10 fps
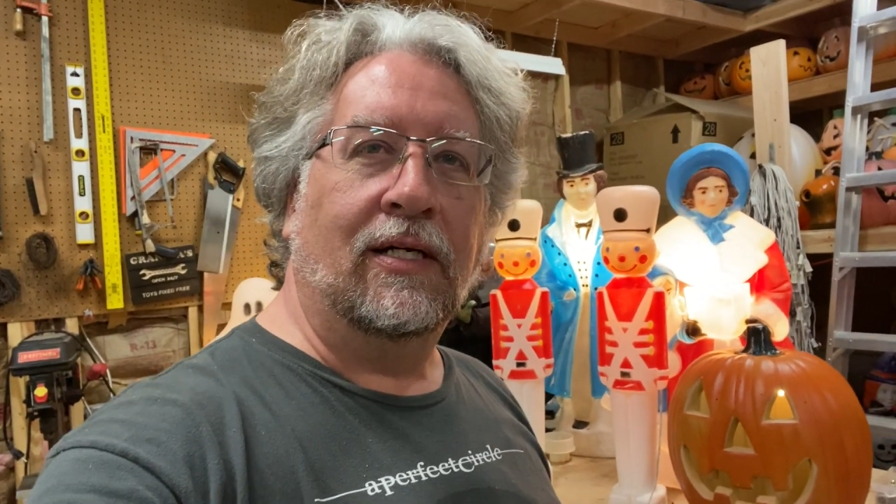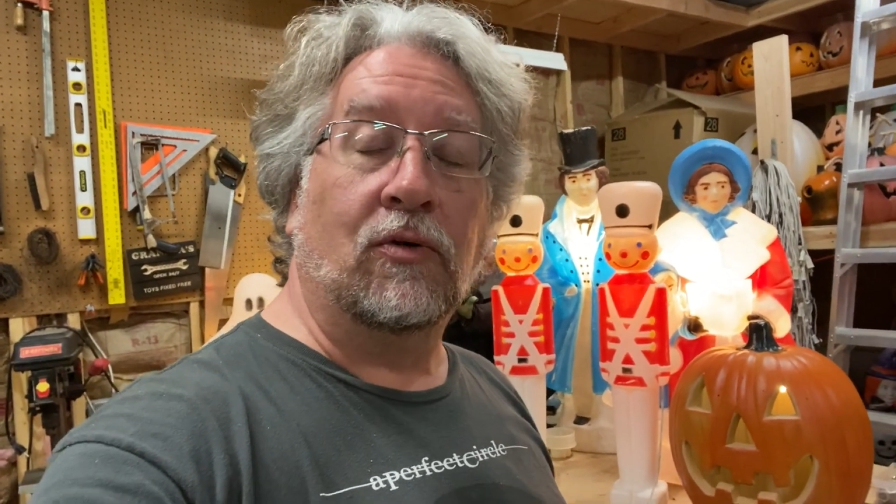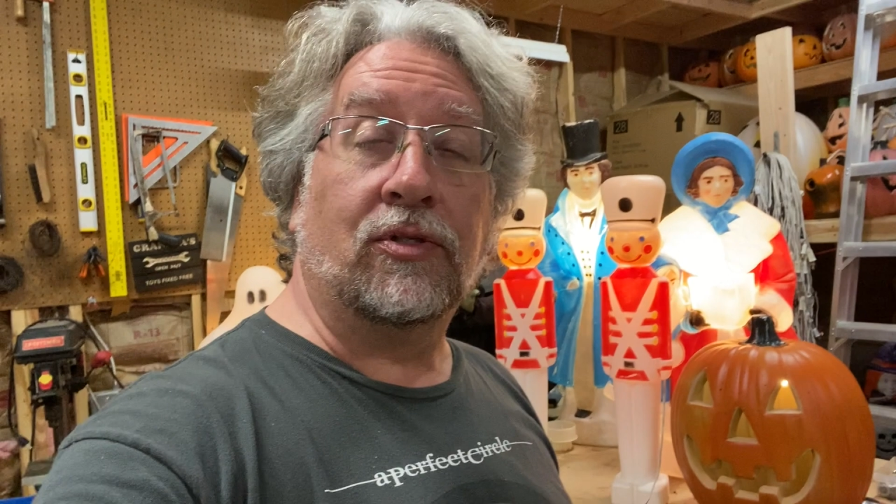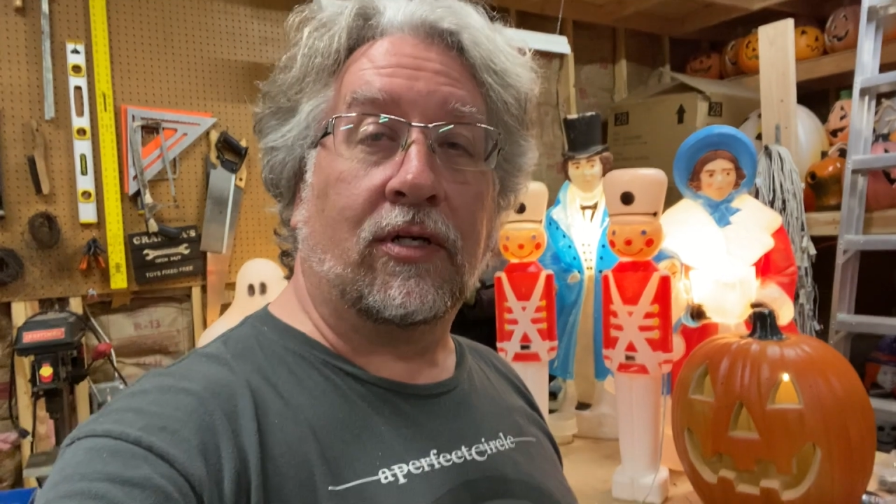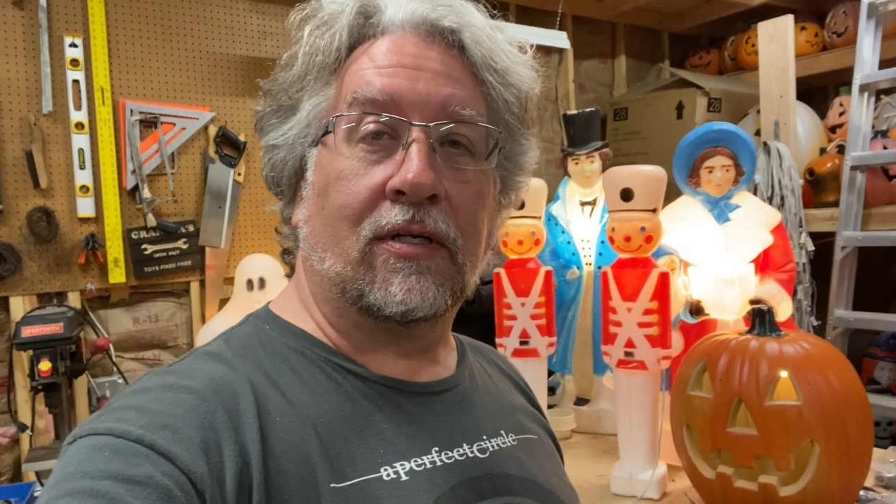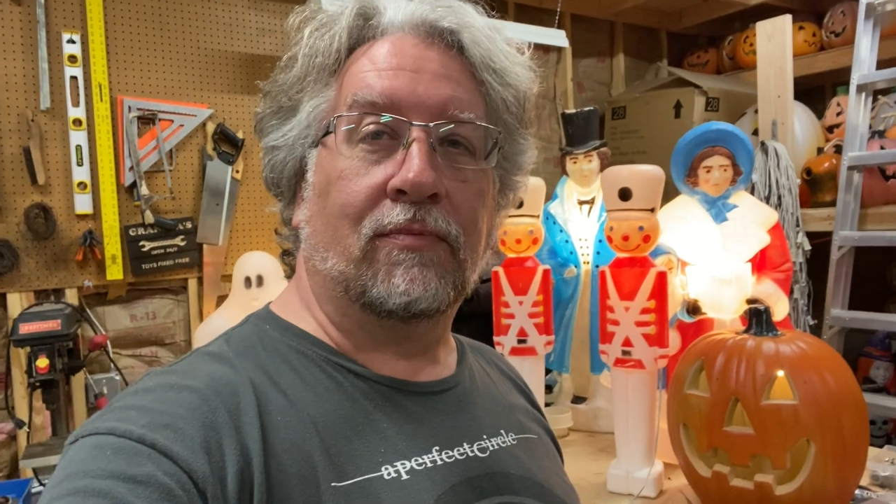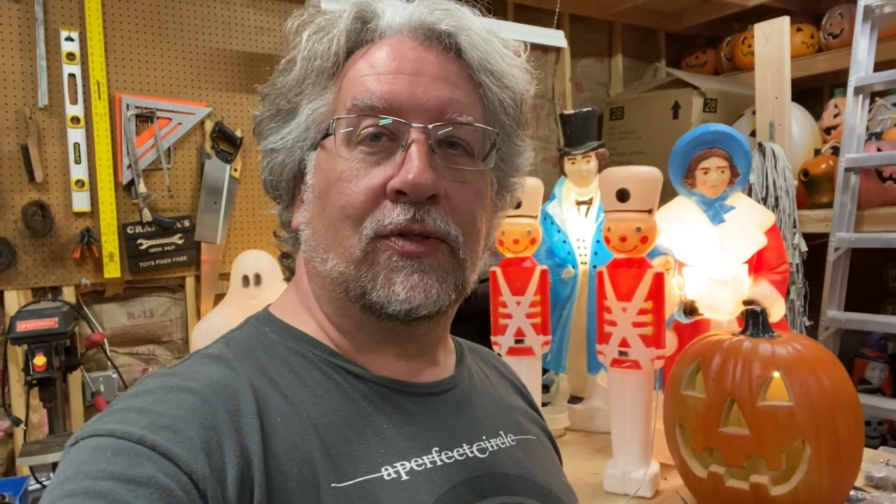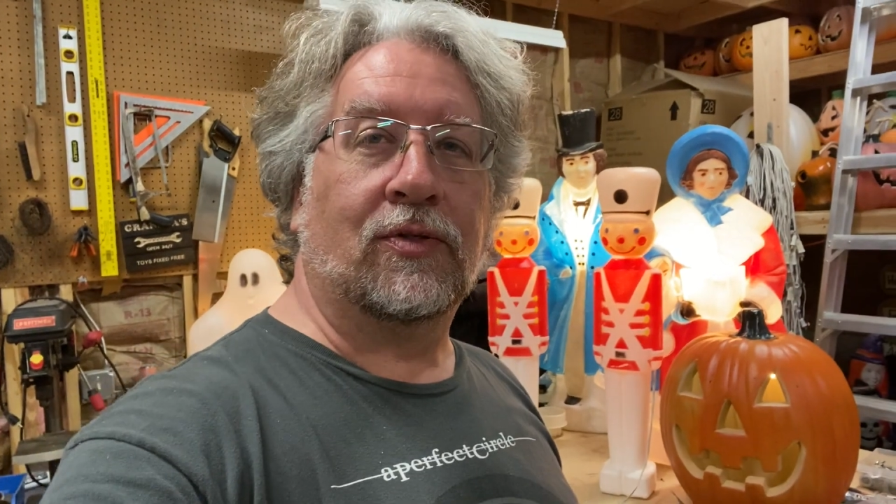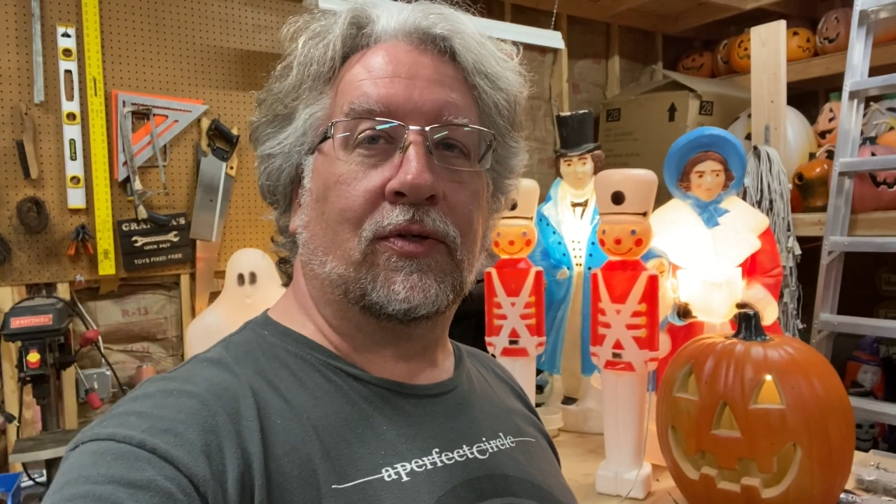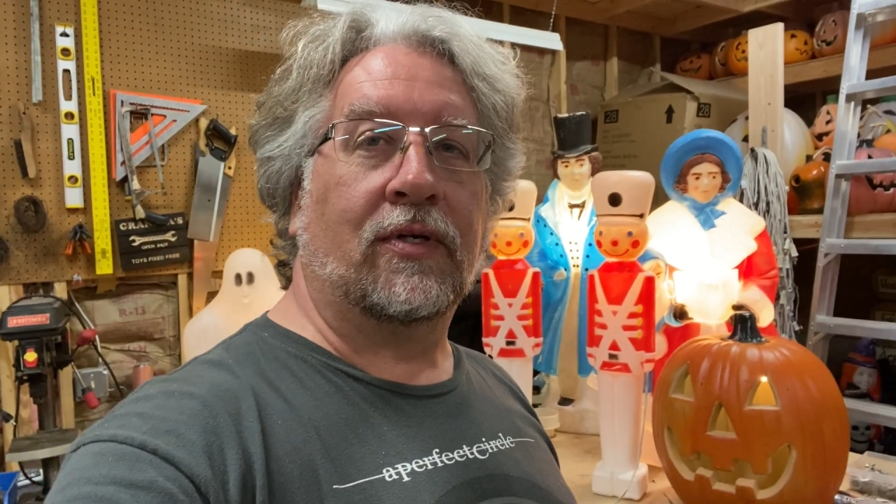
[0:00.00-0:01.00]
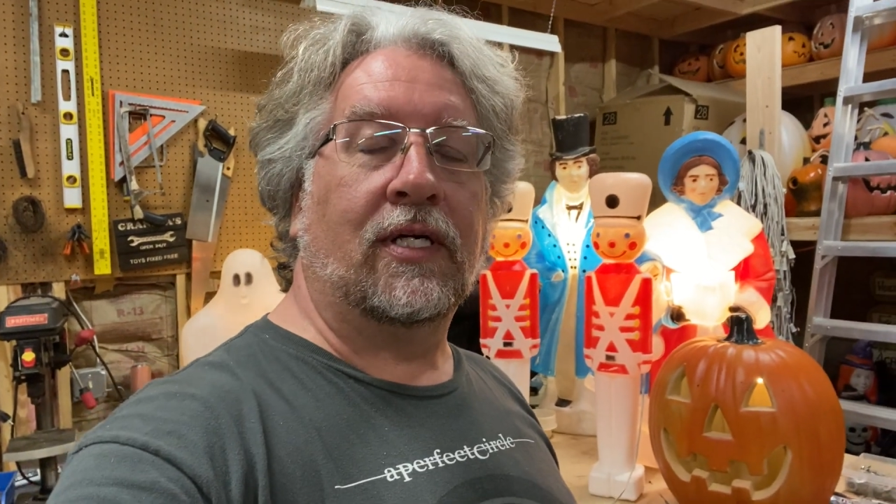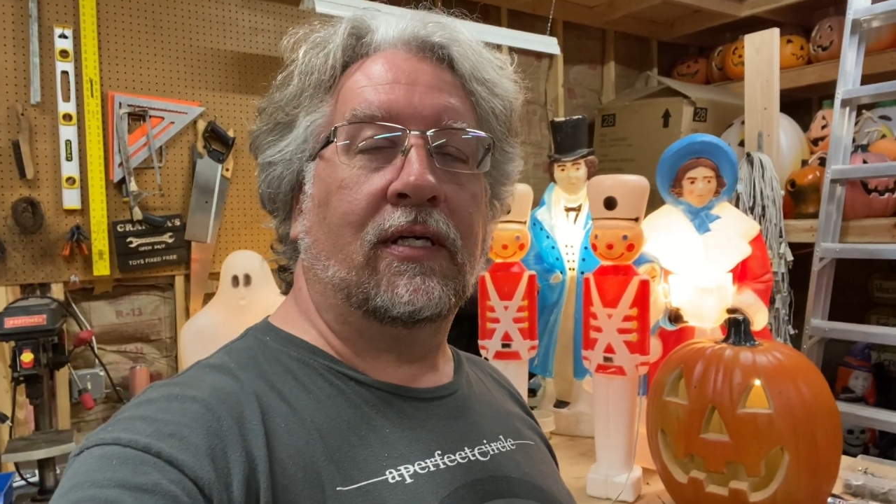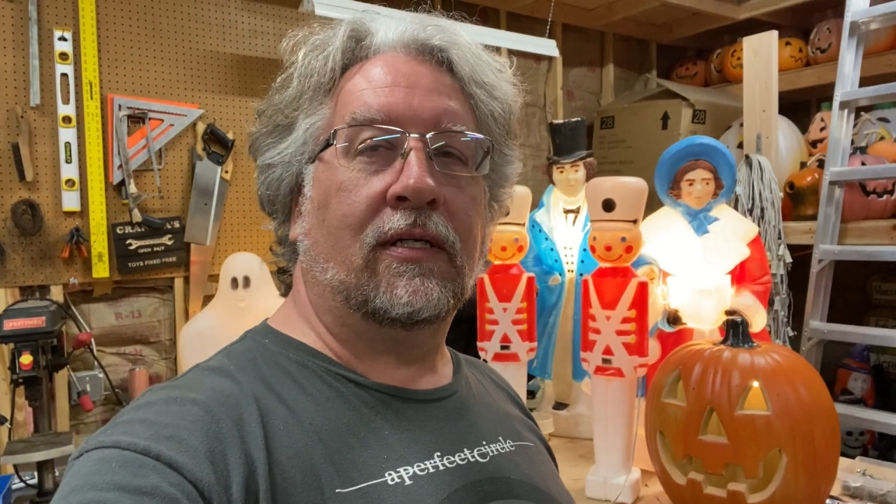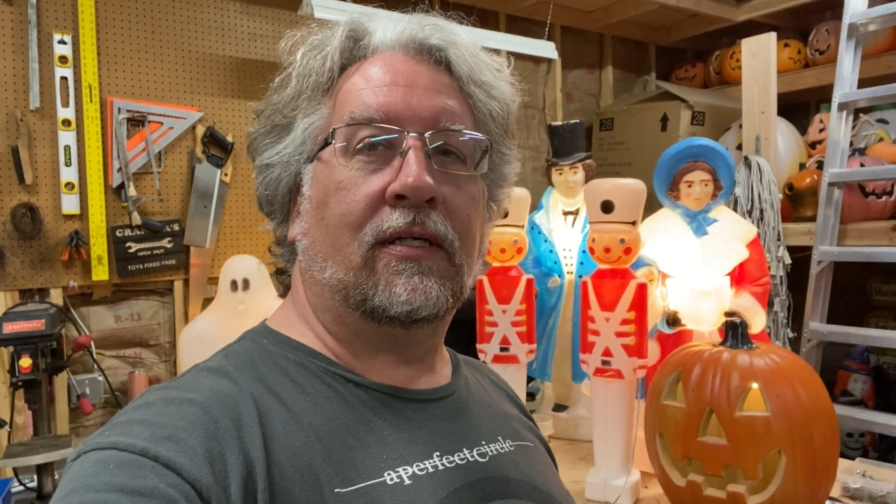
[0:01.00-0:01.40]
Ozark, Missouri,